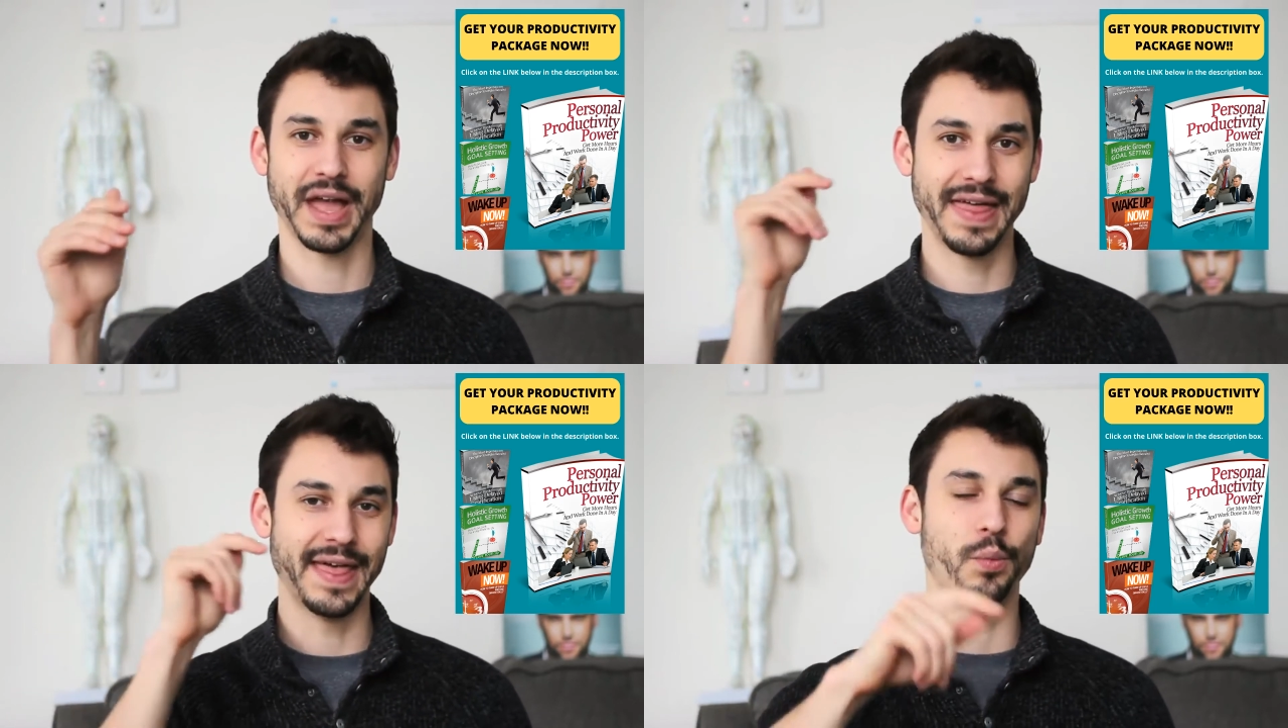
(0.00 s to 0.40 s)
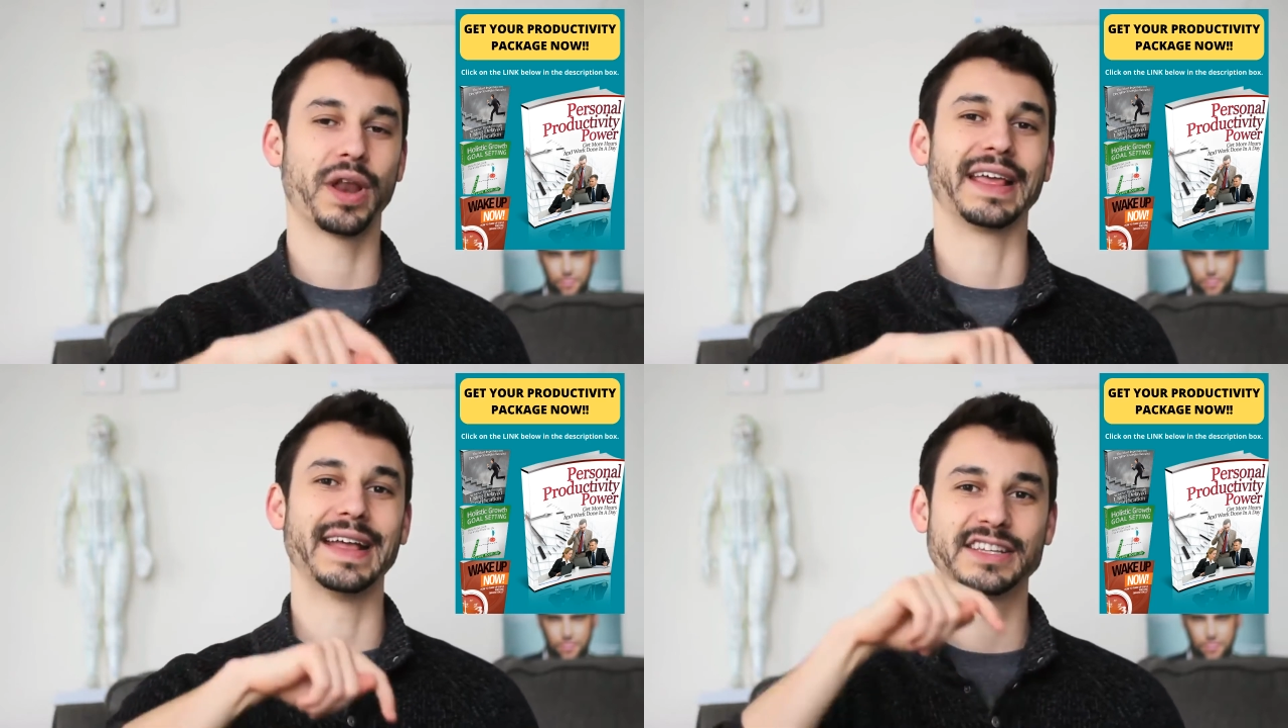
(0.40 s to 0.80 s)
And then
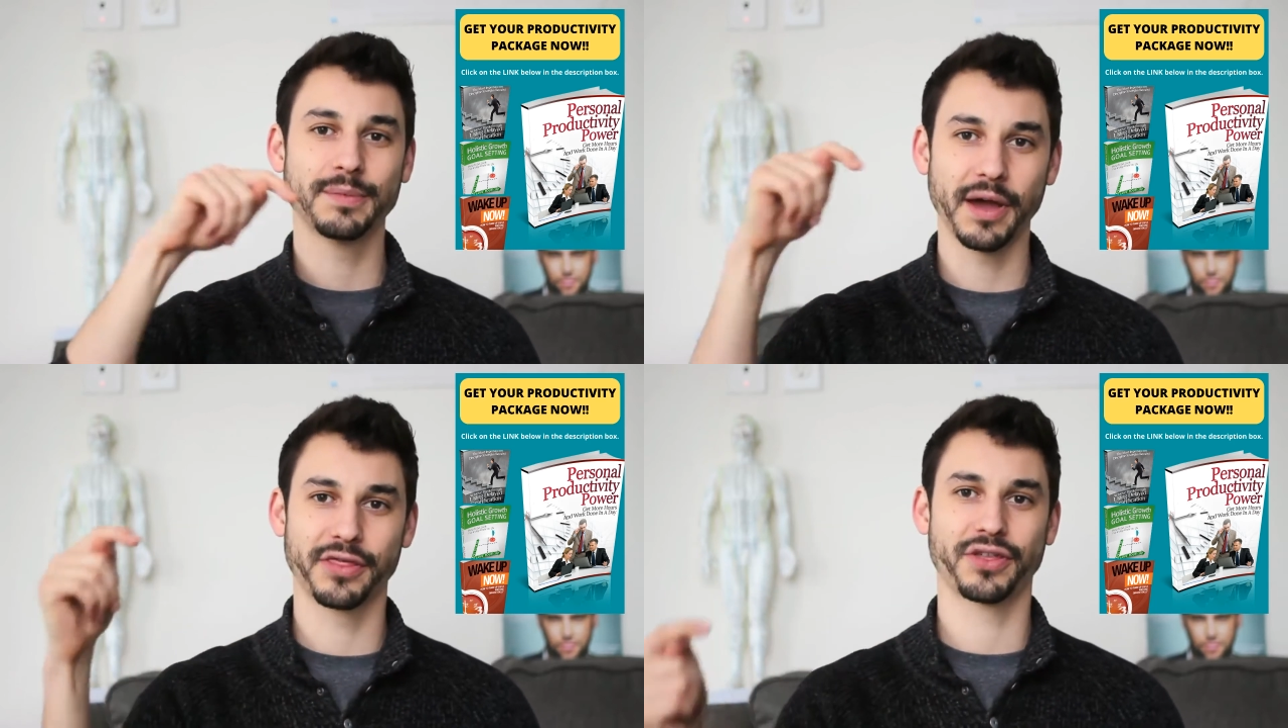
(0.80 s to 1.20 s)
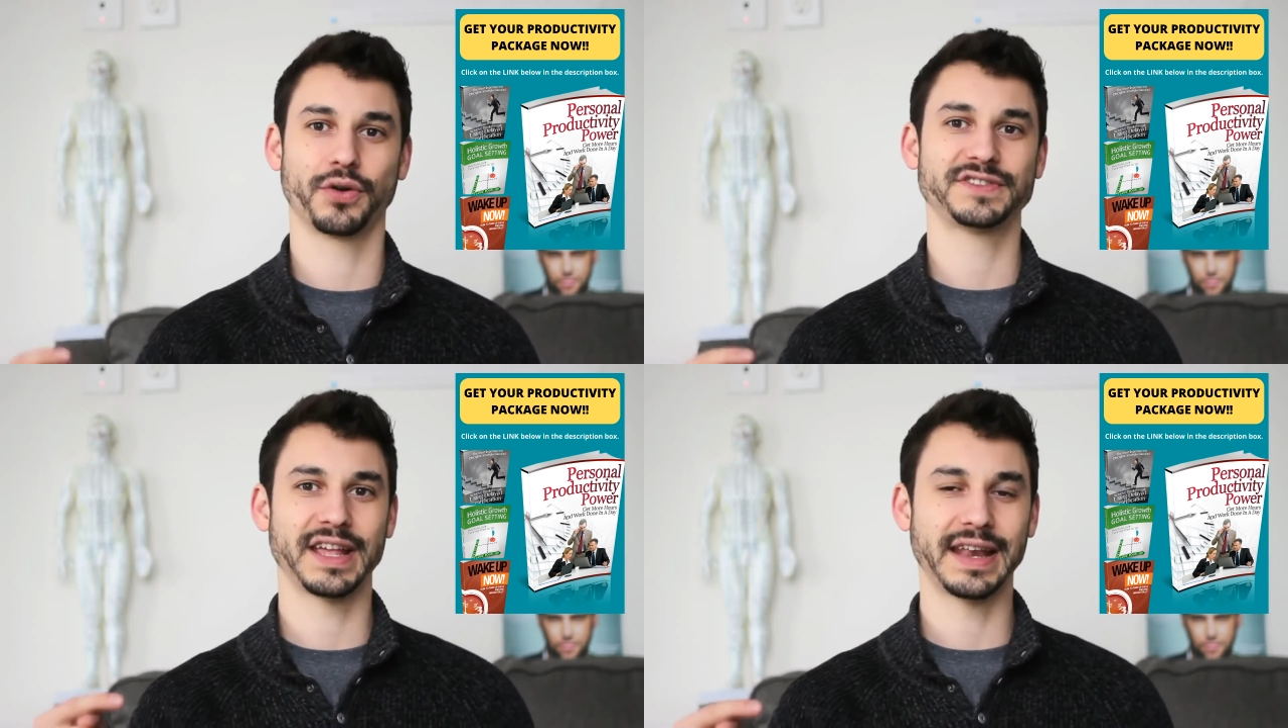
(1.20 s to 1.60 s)
when I get to my
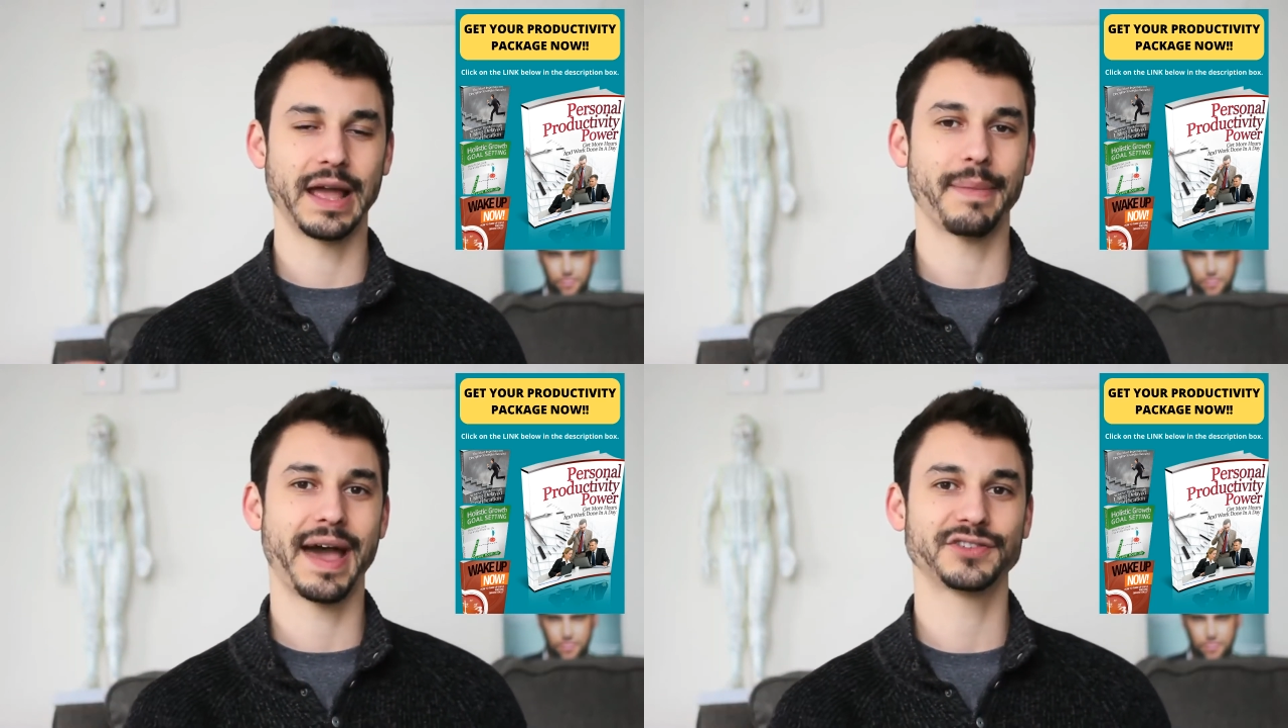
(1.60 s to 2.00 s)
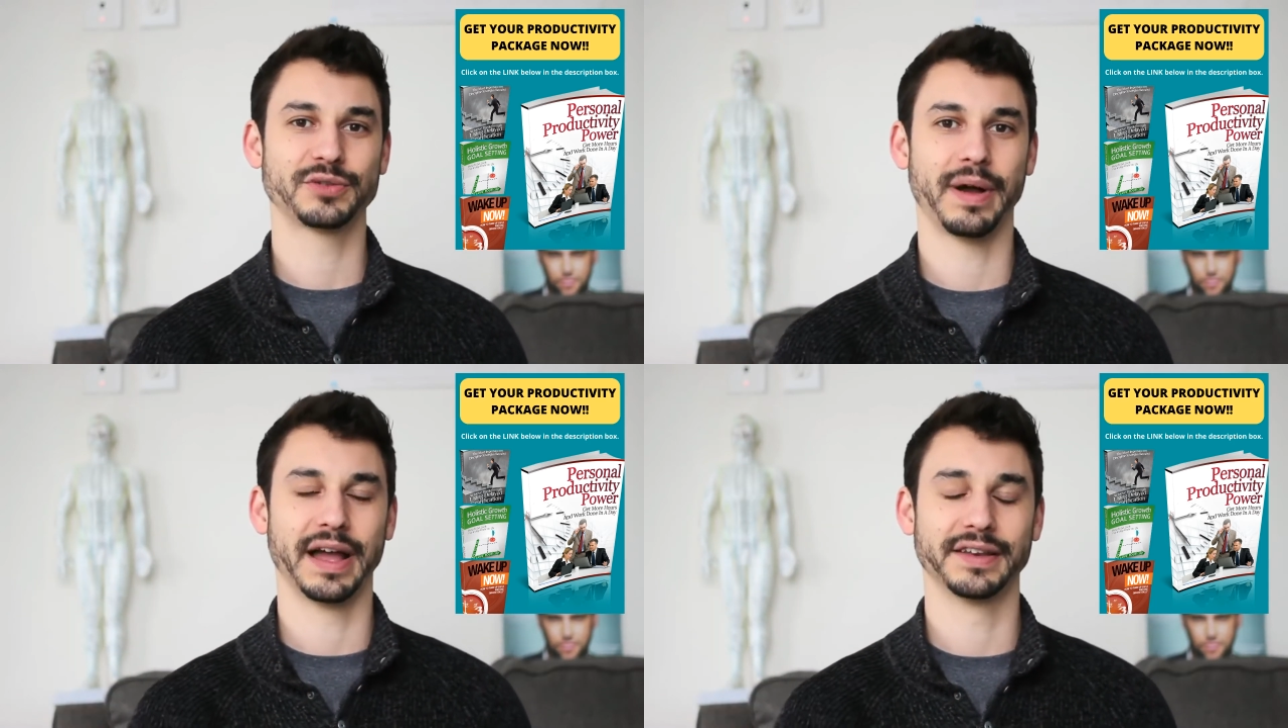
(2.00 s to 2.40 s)
Thursday night
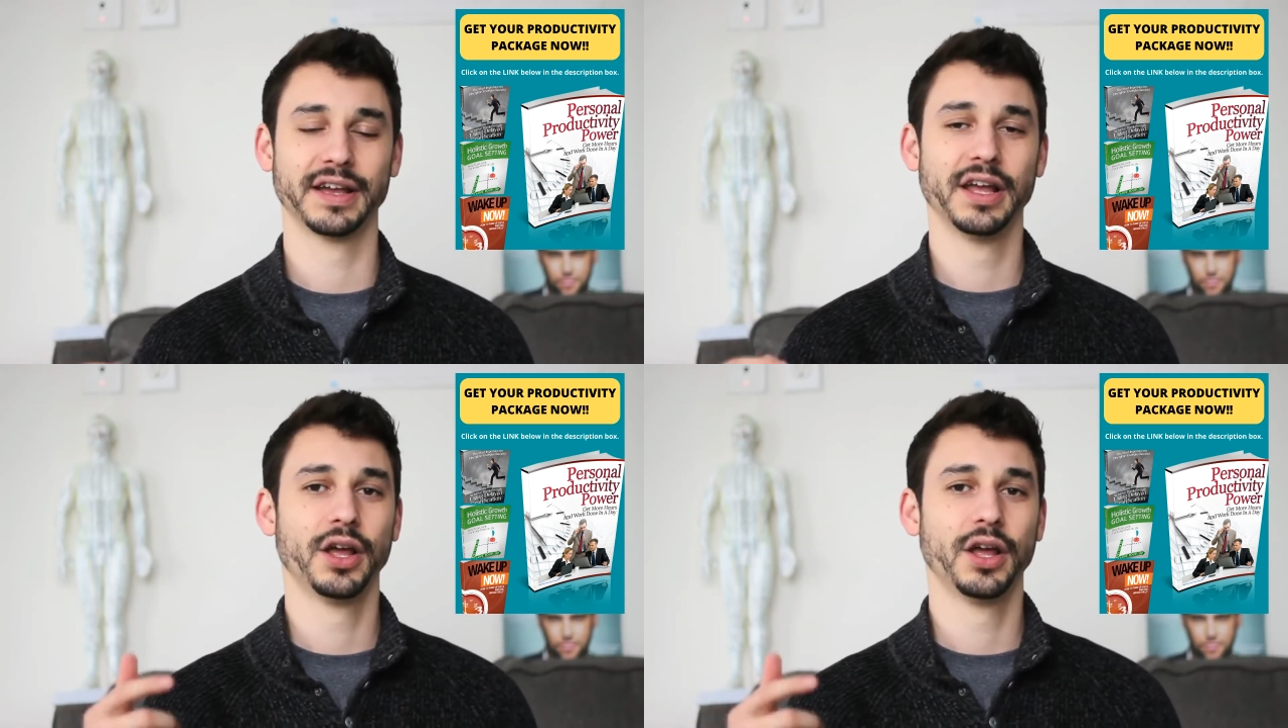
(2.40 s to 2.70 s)
mastermind,